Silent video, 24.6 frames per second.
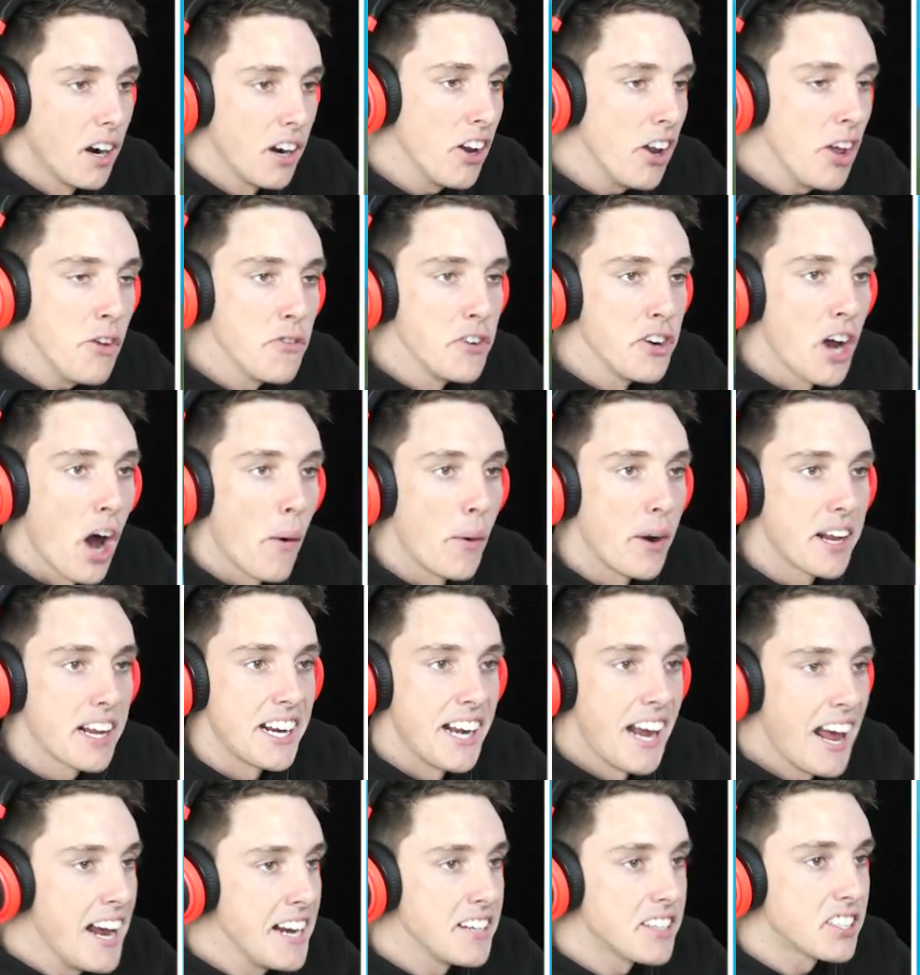I don't even know what he
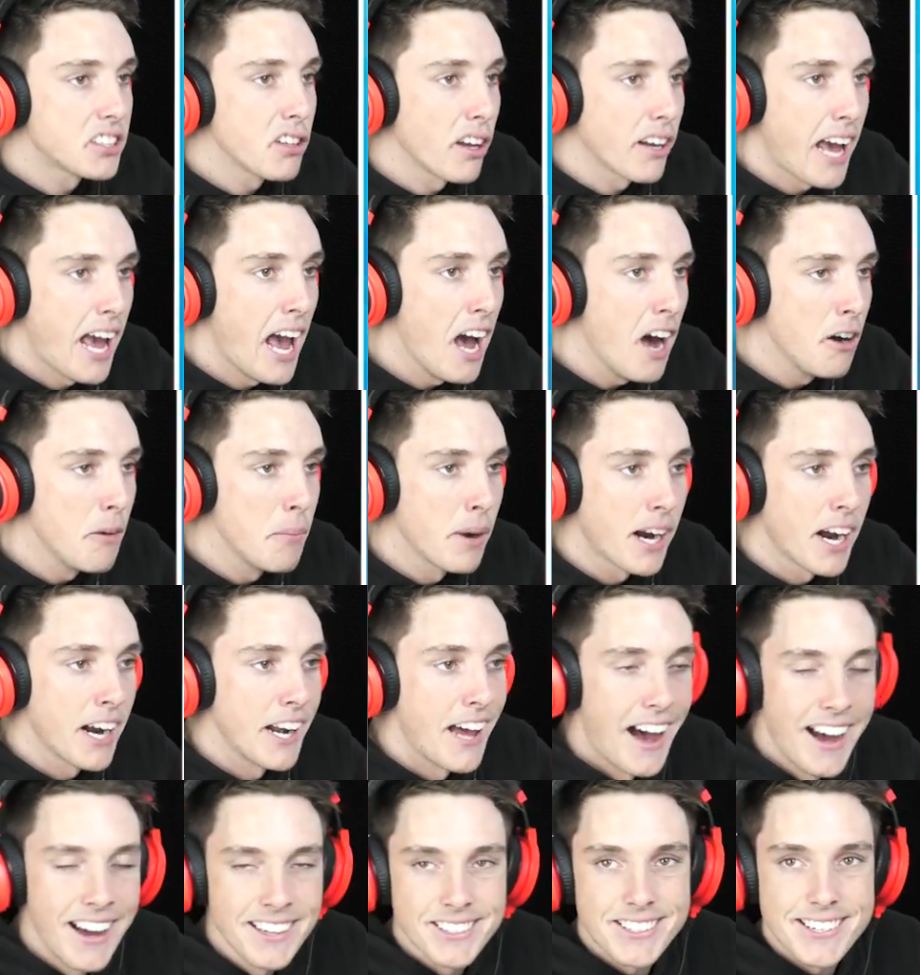can eat. Like, how am I gonna
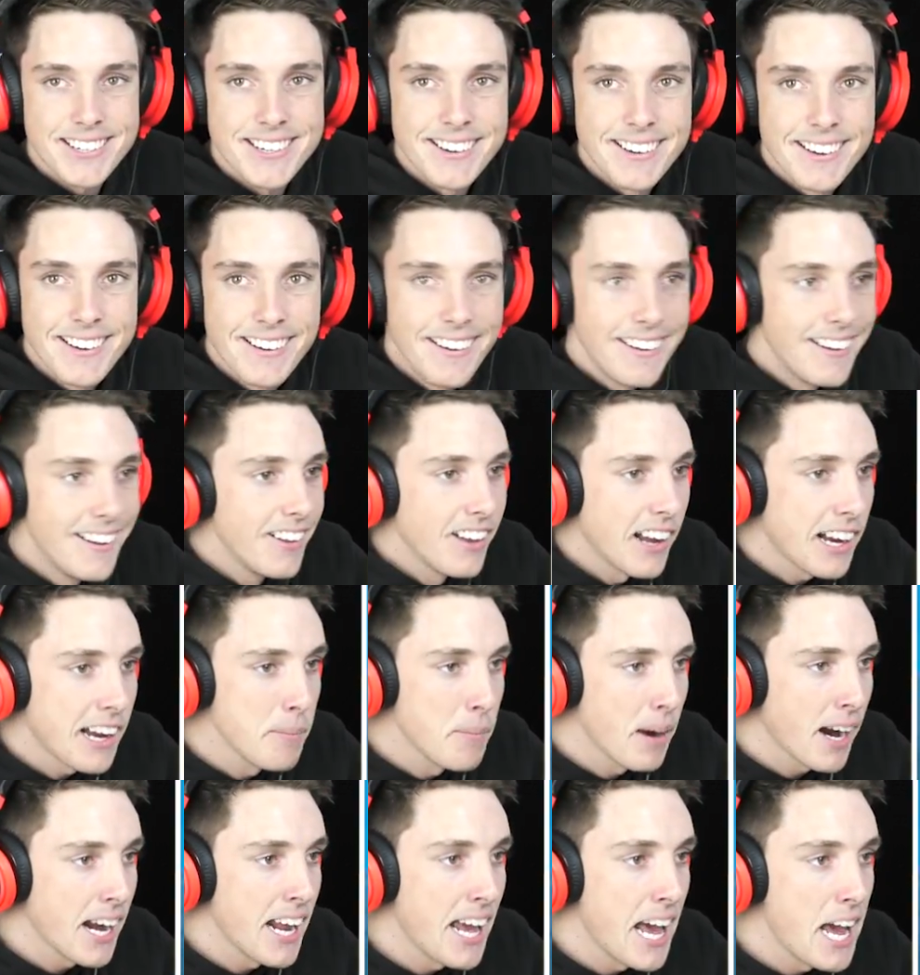hunt? Like,
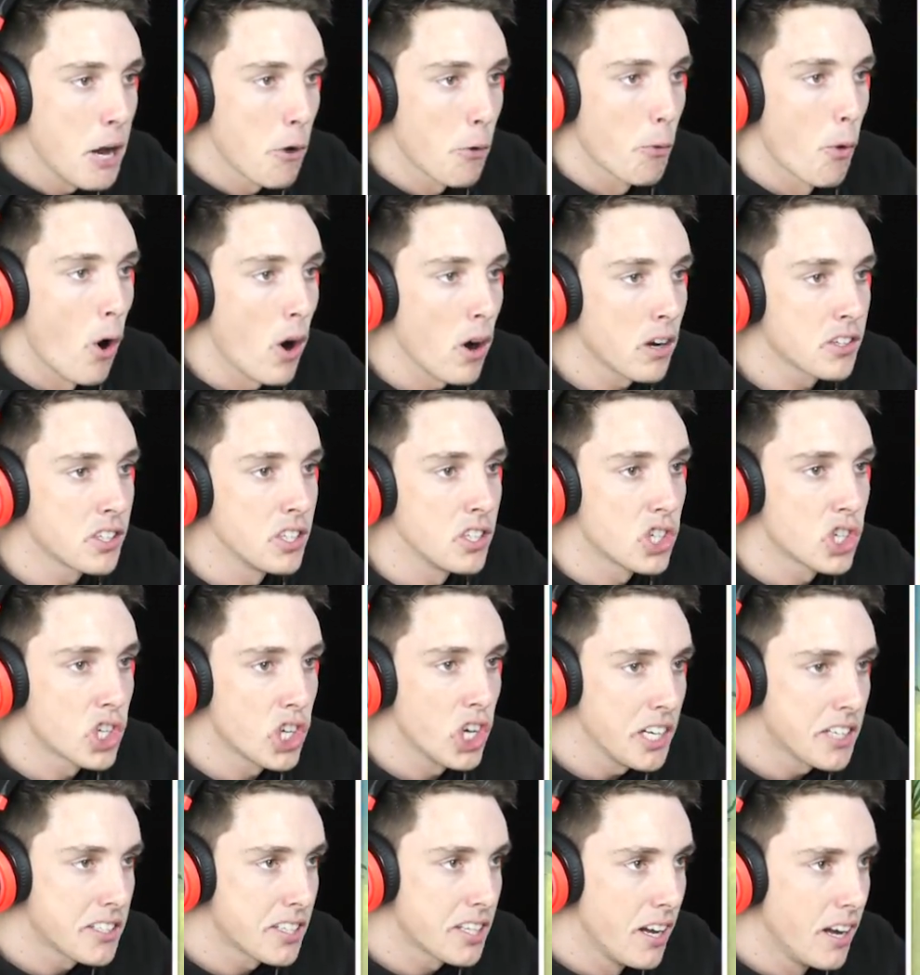am I gonna eat rocks and
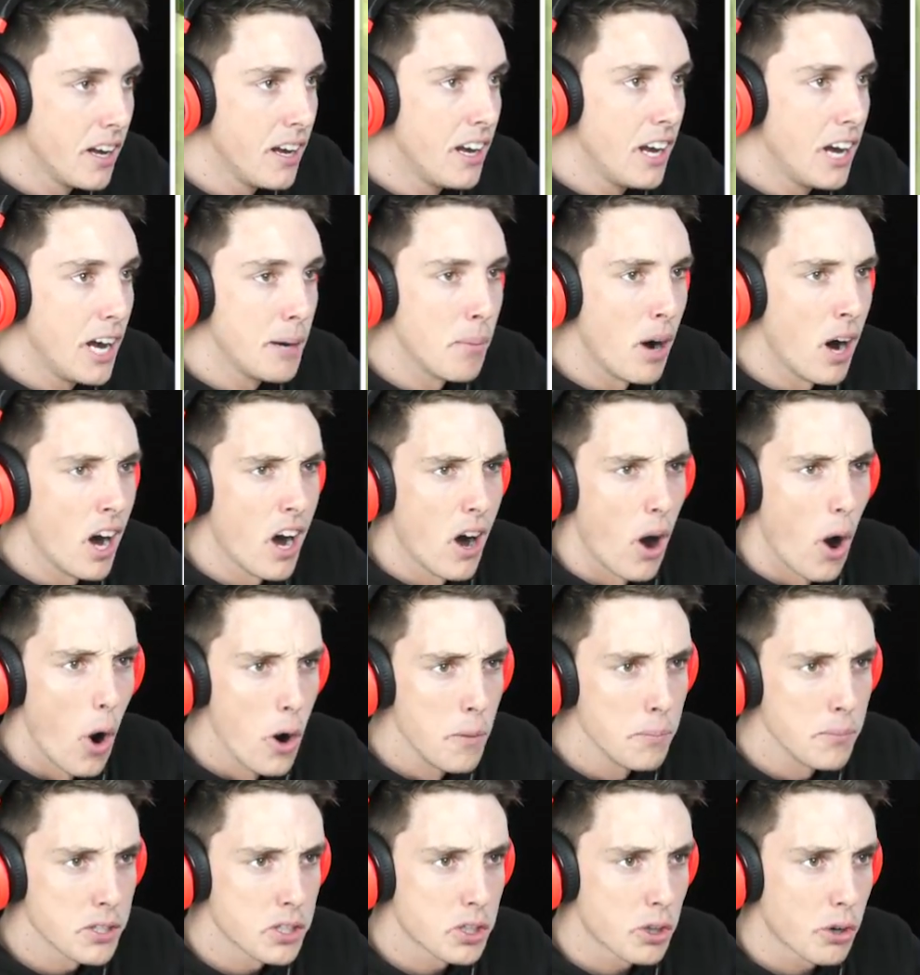shit? Am I a
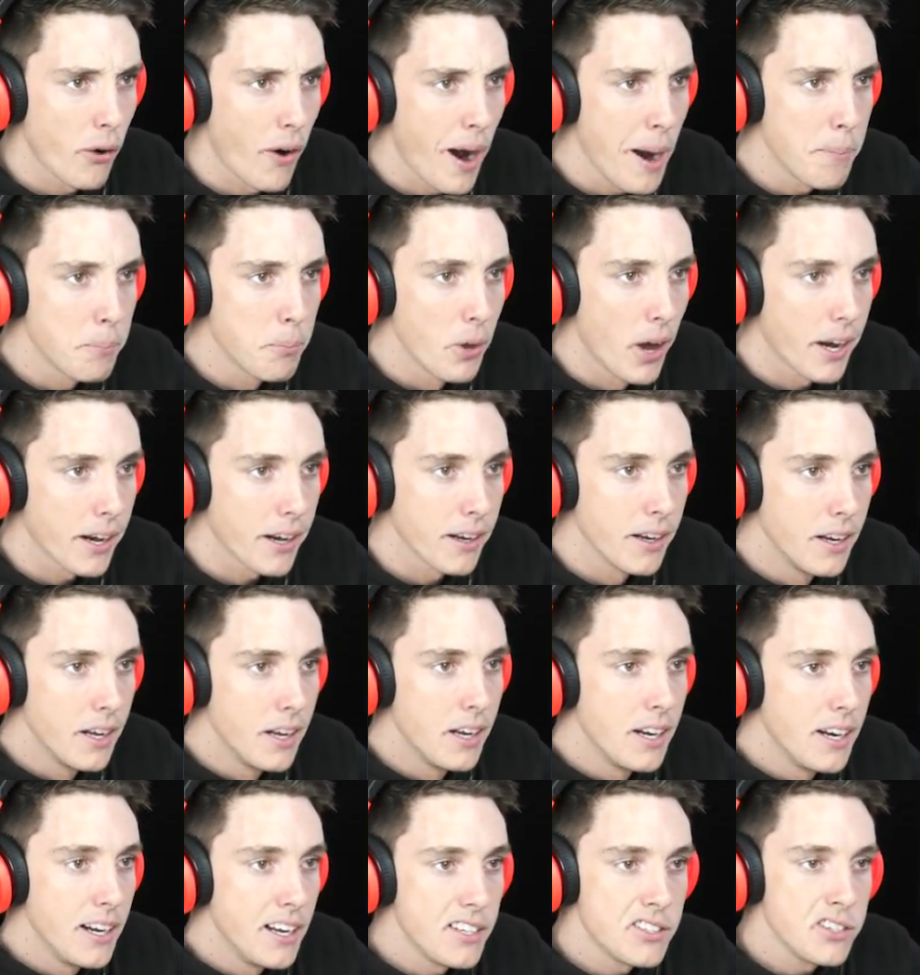homeless crab? Like,
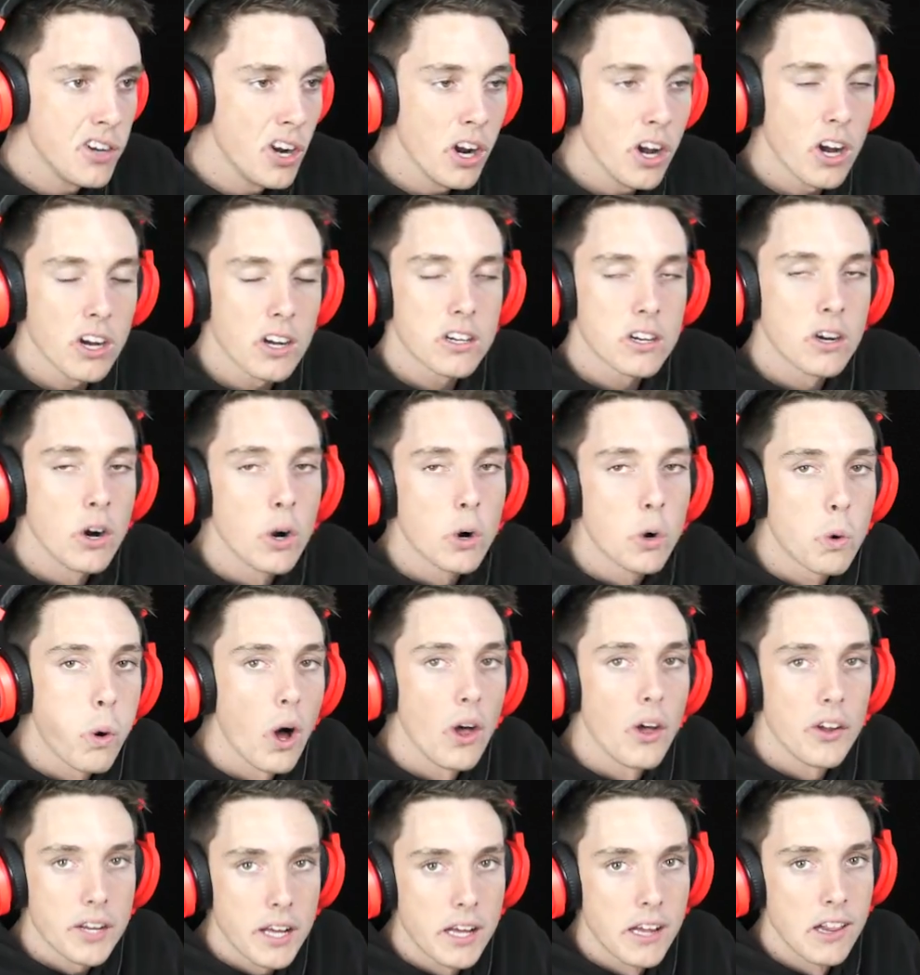it's not a good
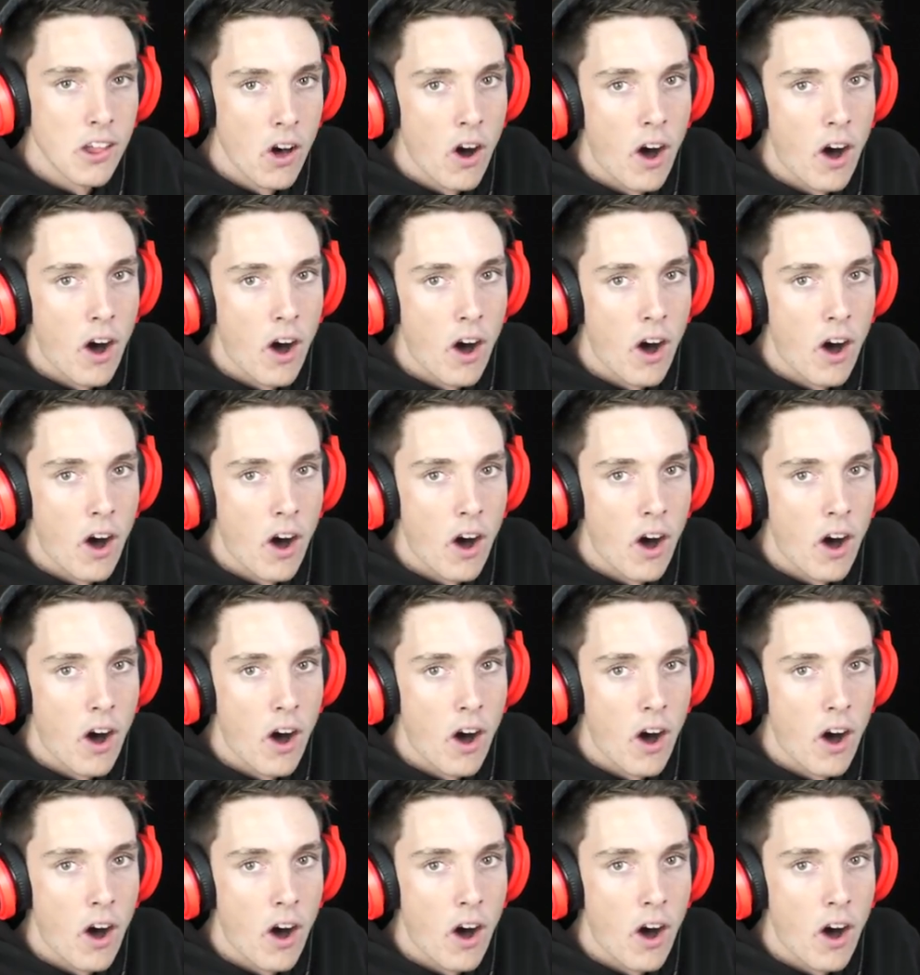quality of